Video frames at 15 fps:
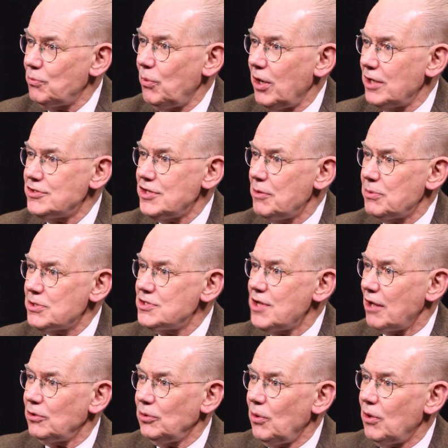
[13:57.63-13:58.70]
was it was
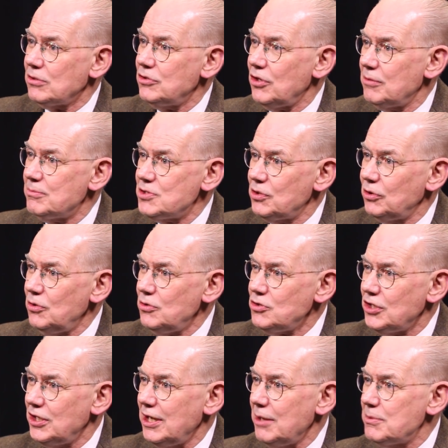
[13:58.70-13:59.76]
not a long-term
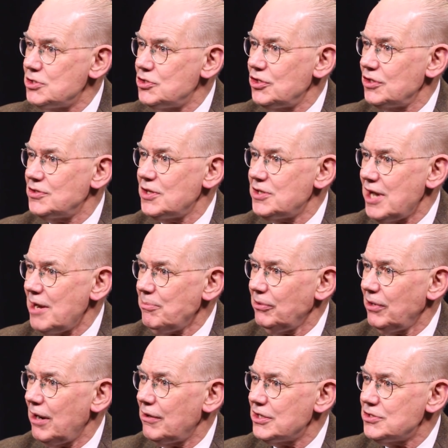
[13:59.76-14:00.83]
solution. It was just a
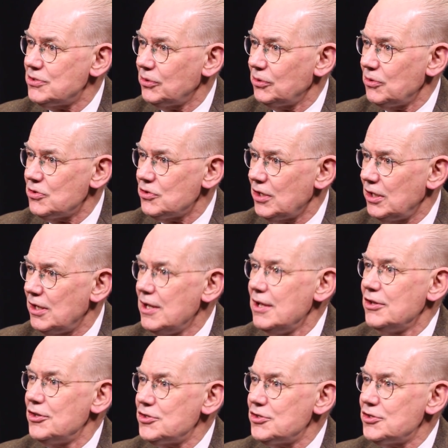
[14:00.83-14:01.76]
temporary solution. The